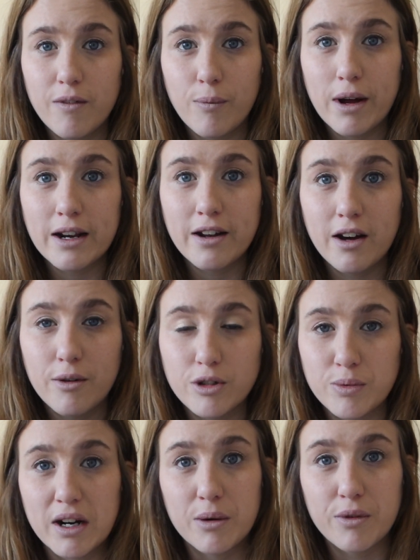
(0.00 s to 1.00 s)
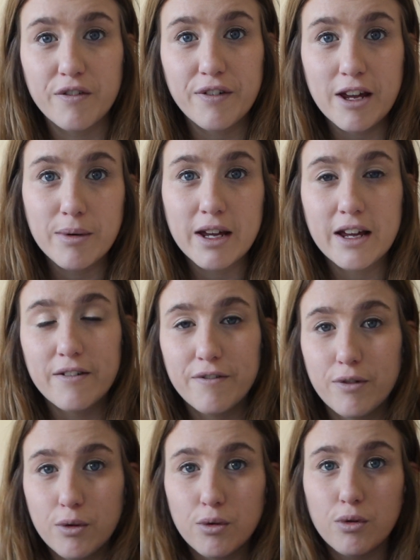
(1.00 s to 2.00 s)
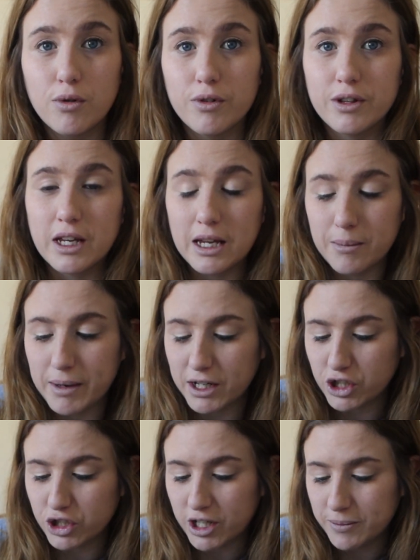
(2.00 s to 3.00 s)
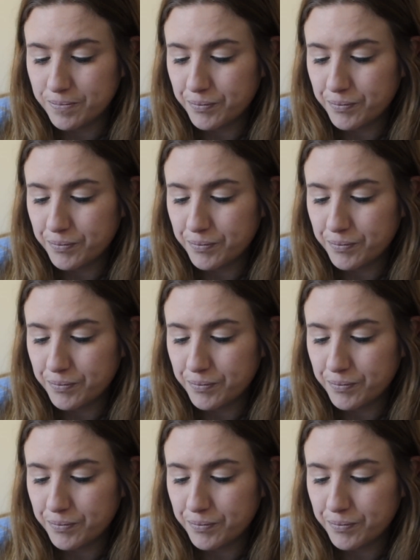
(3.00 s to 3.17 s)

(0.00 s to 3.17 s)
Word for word: when I was pregnant with Phoebe for the mixture,